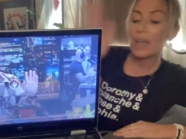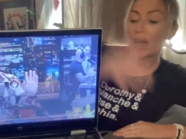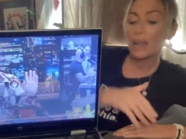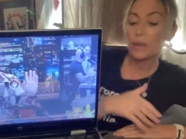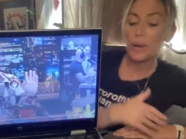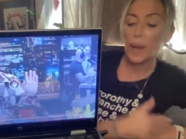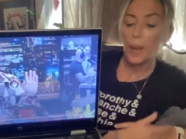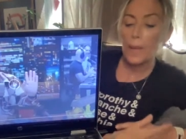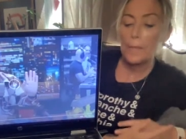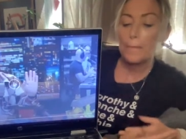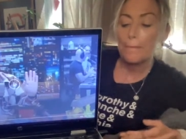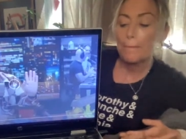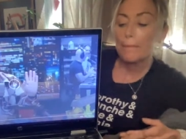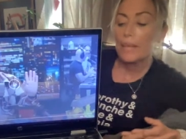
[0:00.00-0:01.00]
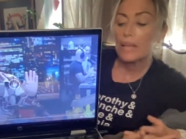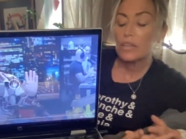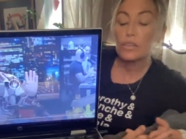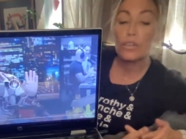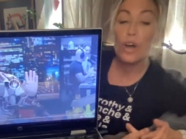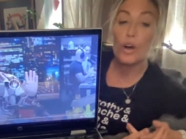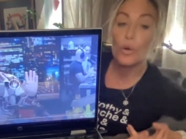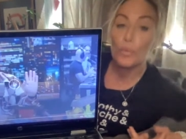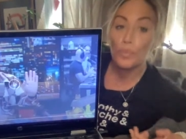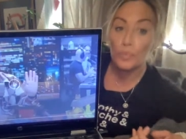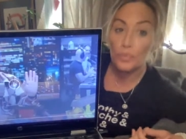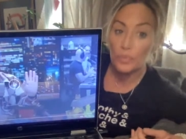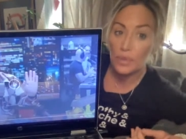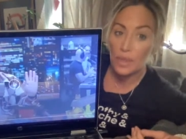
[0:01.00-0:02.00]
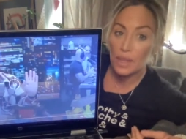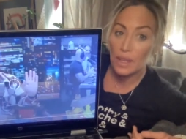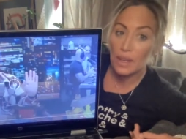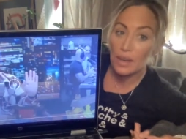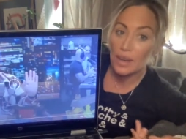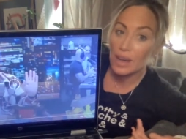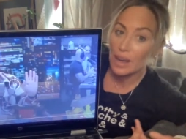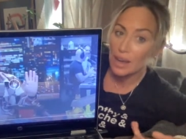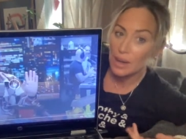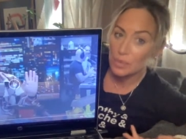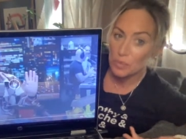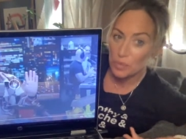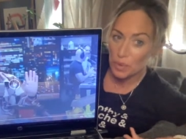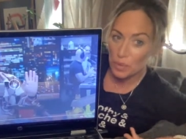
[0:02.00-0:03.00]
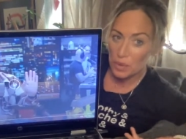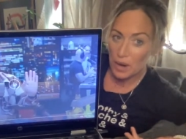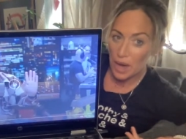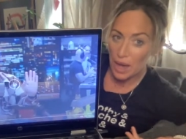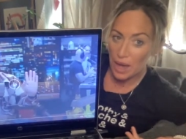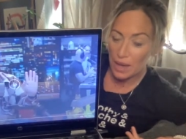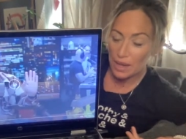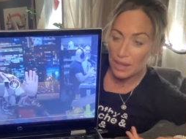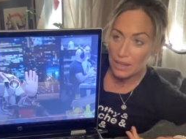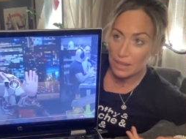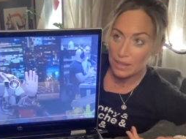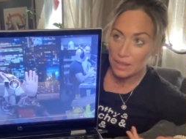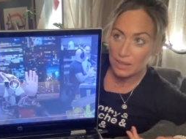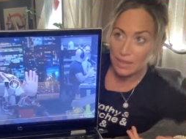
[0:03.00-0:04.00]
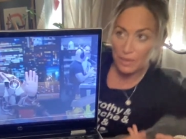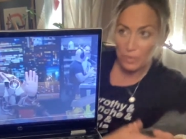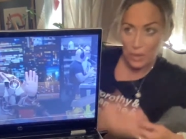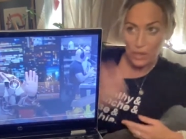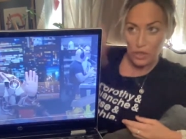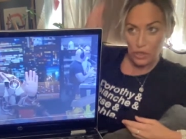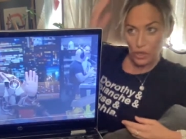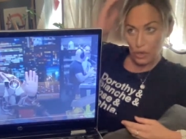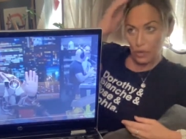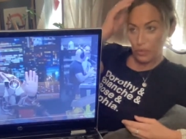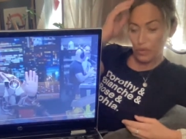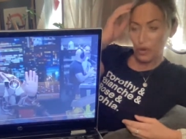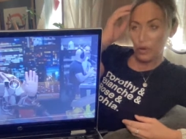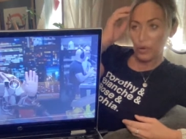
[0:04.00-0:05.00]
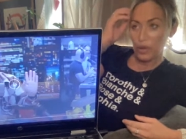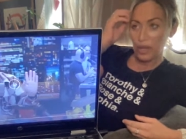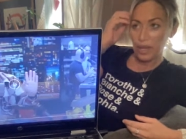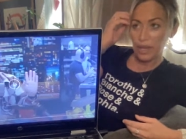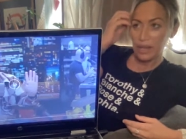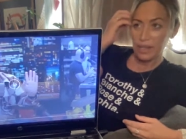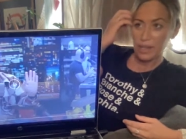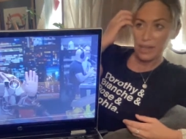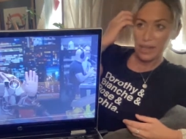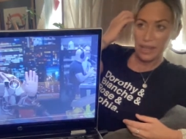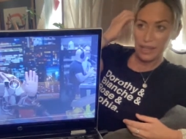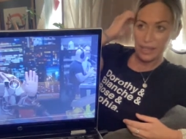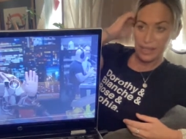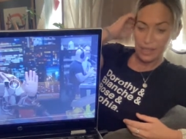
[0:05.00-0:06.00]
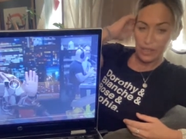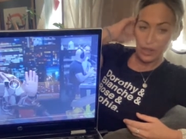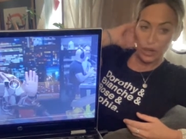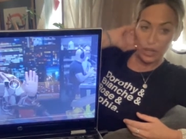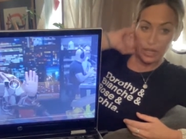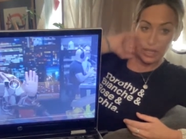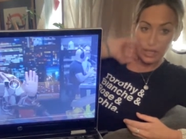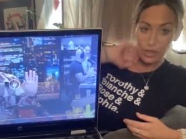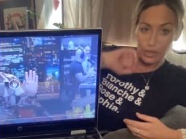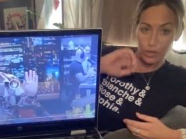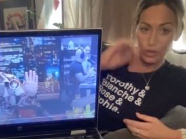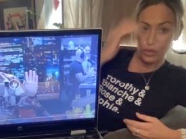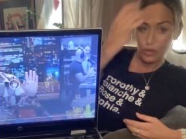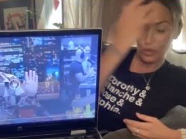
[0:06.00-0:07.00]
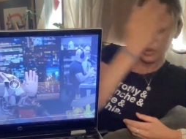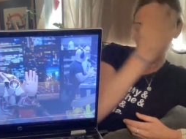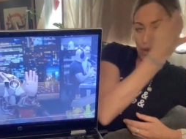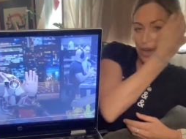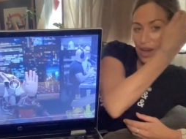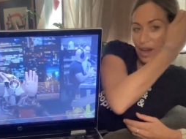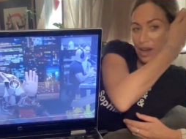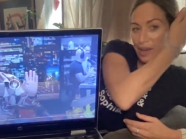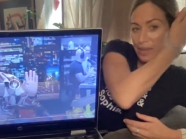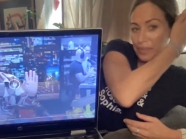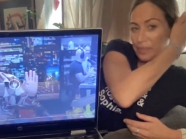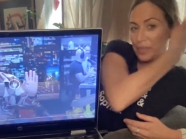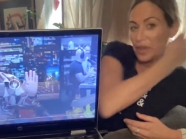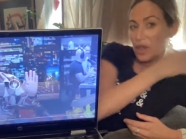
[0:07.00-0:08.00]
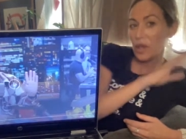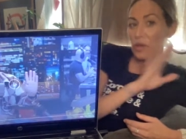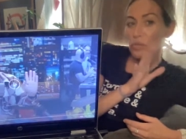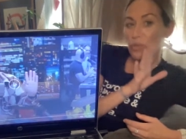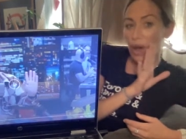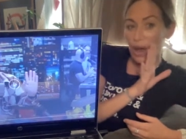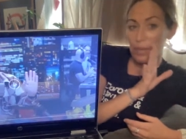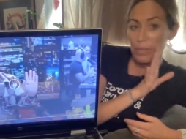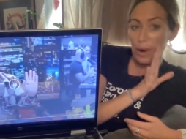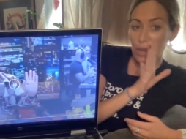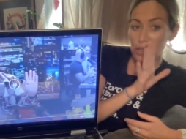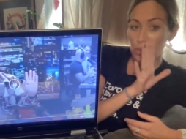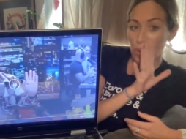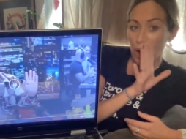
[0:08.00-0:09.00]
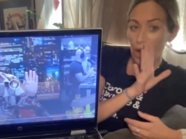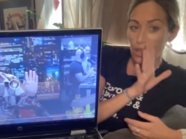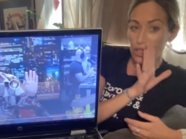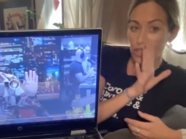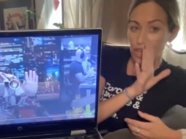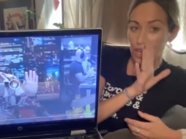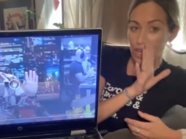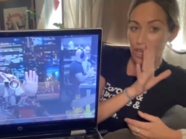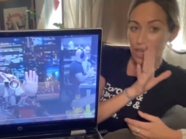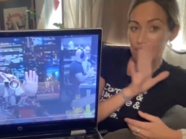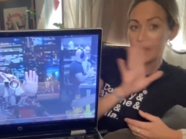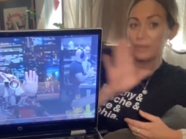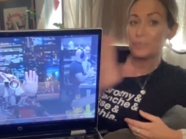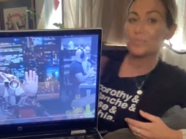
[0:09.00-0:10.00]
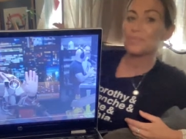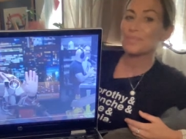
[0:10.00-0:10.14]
Anyway, so we were at where Joe Rogan is talking to Red Bar's watching.